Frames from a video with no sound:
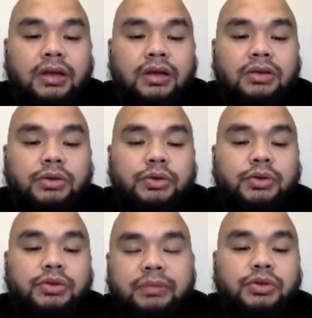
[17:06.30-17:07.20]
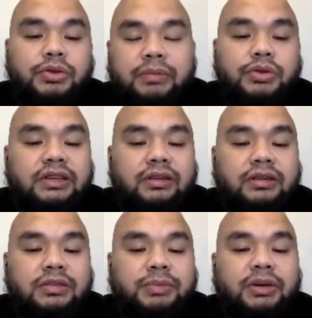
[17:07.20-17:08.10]
So use of
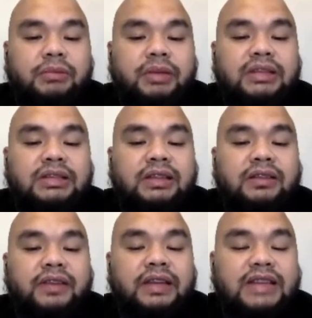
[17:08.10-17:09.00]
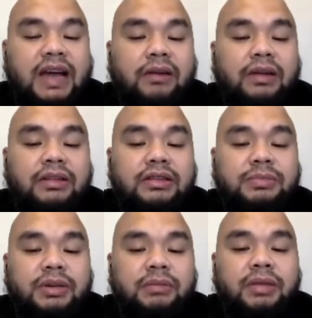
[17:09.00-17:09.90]
testicular sperm instead of ejaculated
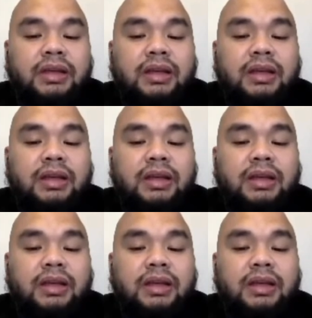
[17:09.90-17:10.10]
sperm